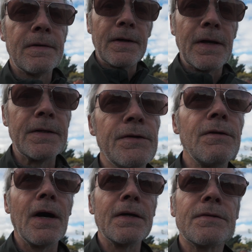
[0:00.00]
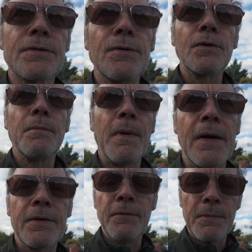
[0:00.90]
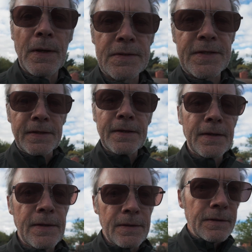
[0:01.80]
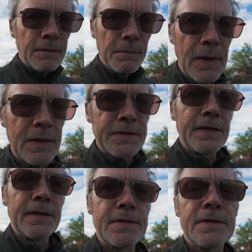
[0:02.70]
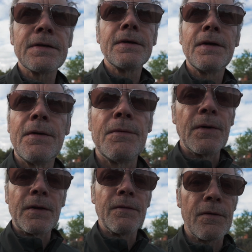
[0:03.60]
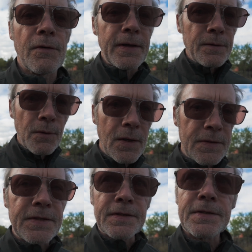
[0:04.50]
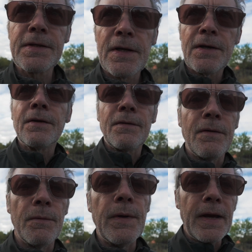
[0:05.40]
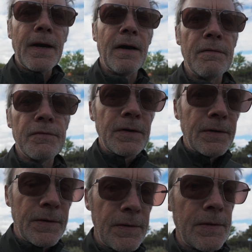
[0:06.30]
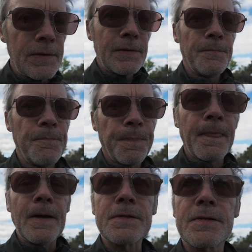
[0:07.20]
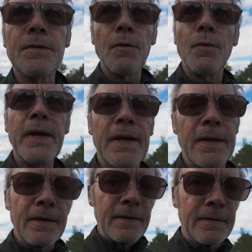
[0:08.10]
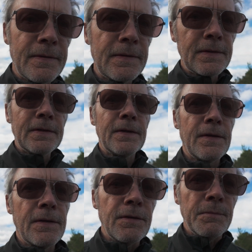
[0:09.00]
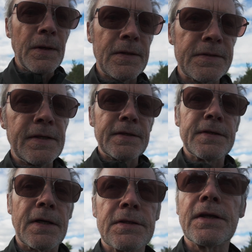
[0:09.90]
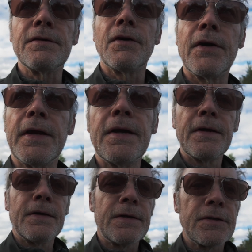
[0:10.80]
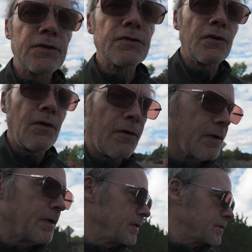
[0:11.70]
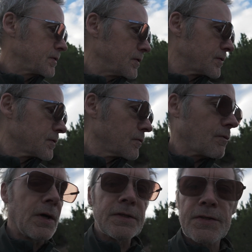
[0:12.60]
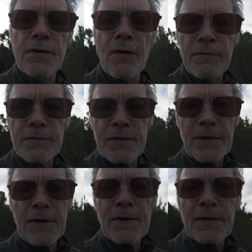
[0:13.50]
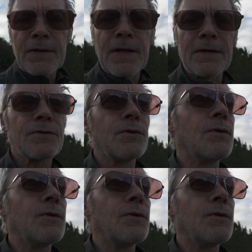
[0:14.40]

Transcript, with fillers: And I do like to talk about humility. Humility is one of the great qualities that we have. It's not weak. Humility is actually very strong. It's just quite soft, that's